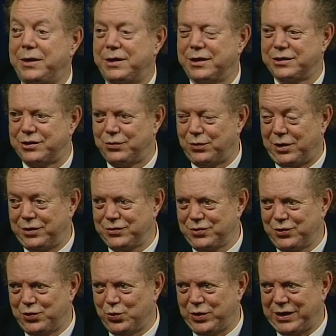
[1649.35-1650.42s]
because they're
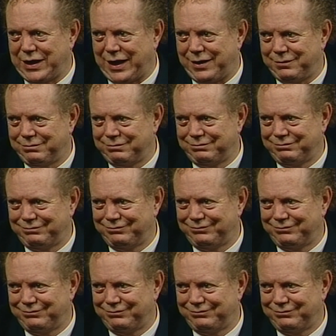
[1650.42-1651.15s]
also doing that